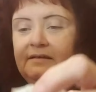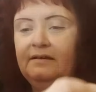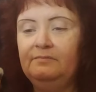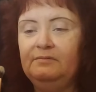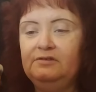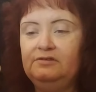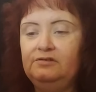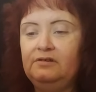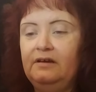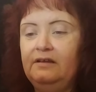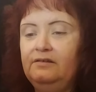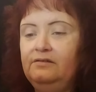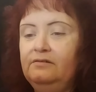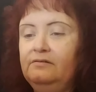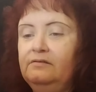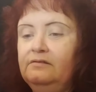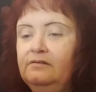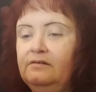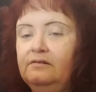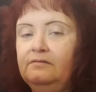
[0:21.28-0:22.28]
going to try to
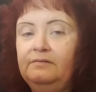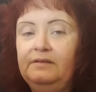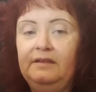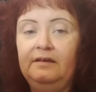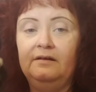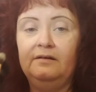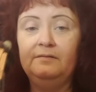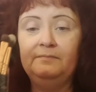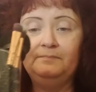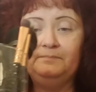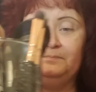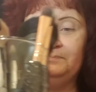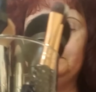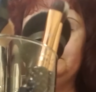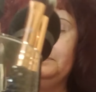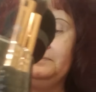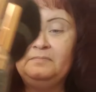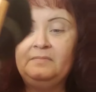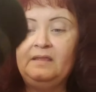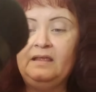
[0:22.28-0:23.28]
do a look with y'all.
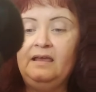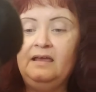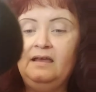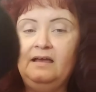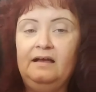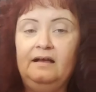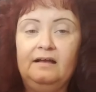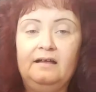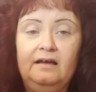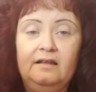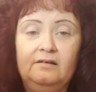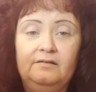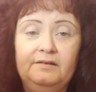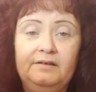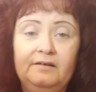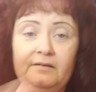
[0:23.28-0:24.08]
I got on here